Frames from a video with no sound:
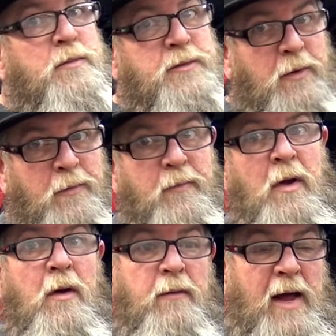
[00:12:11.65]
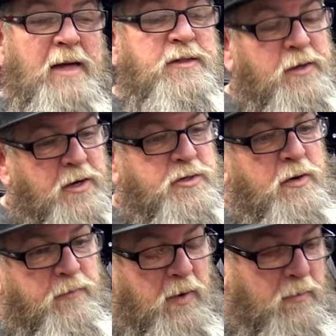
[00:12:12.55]
So that's an issue.
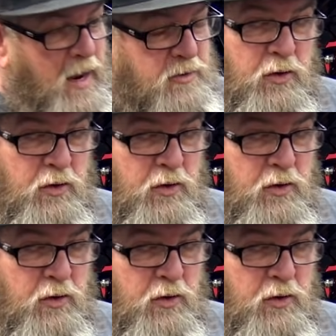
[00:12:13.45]
If you've got a